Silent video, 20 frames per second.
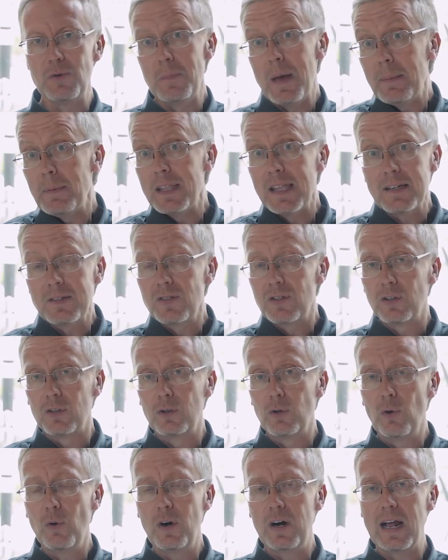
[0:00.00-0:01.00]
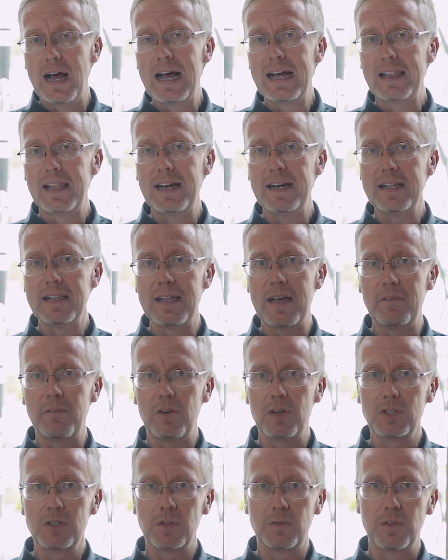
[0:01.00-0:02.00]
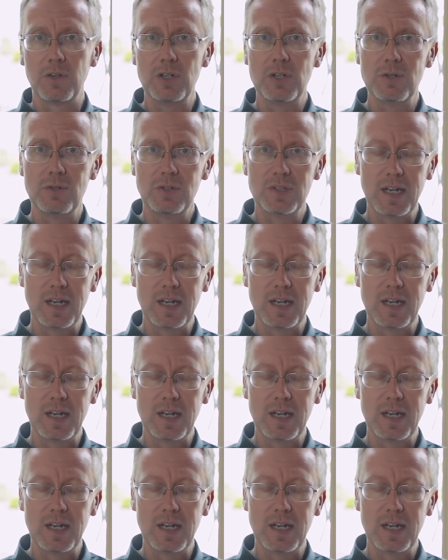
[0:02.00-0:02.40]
Maybe that's the Lord highlighting that verse for you.